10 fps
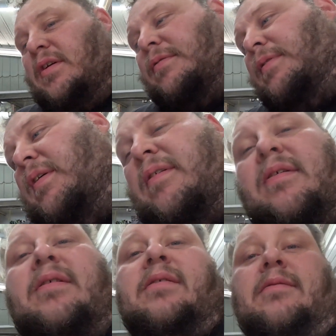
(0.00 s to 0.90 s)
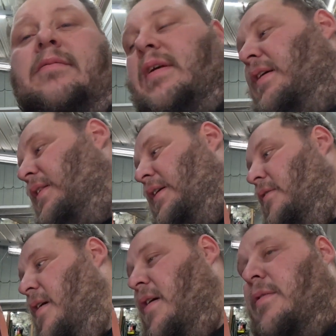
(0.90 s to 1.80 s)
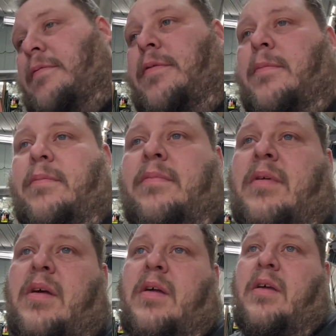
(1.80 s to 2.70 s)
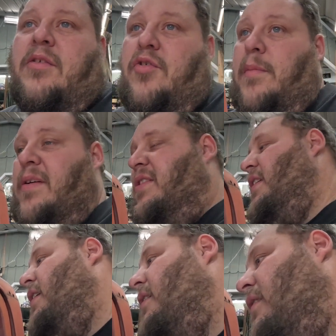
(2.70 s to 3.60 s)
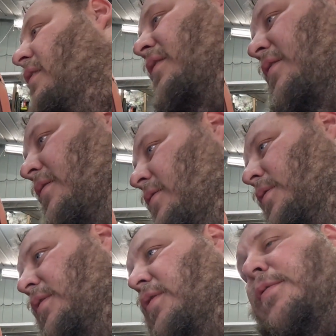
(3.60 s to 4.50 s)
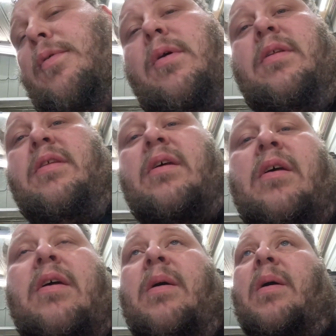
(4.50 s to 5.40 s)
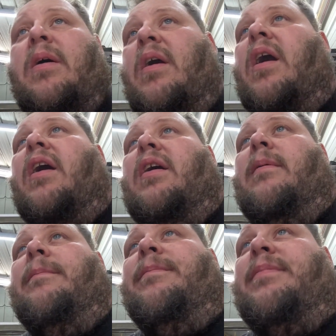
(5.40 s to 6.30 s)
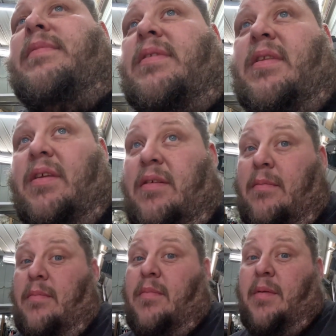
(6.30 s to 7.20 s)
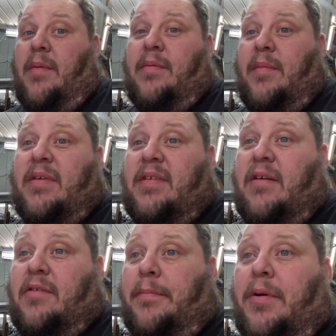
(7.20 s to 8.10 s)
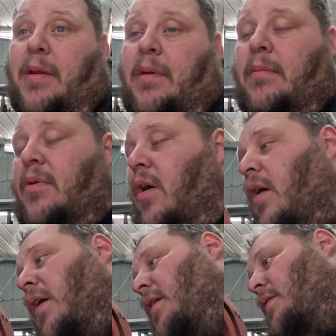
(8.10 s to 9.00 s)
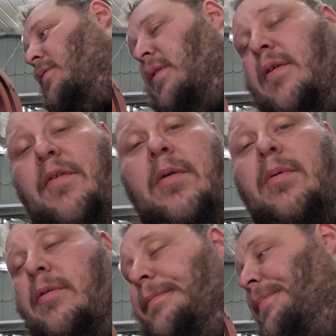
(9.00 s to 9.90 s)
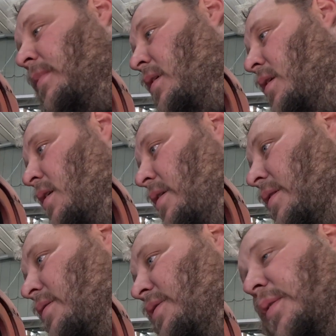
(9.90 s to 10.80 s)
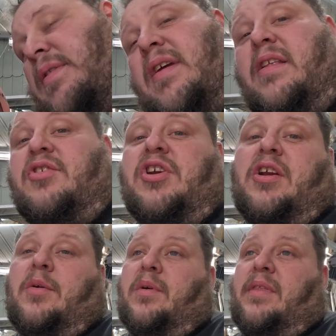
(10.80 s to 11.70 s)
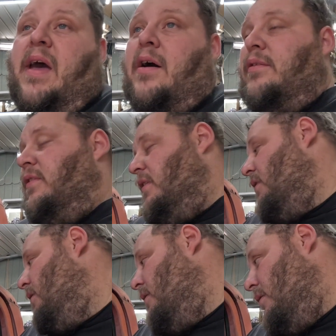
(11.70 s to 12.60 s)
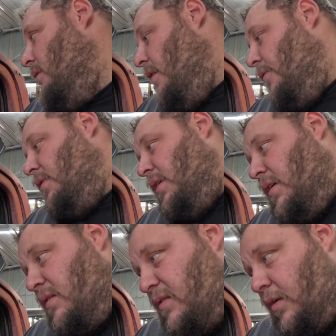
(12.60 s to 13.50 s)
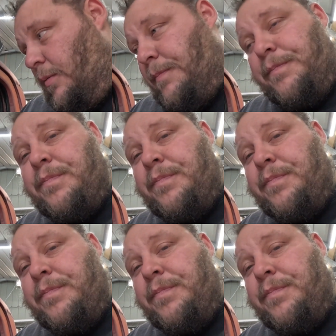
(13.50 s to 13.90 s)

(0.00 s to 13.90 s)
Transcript: stuff as we got laying around from 2 Mustangs and so on and so forth. The Mustang was a premium car, the convertible, so it's got the Shaker 1000 and everything. So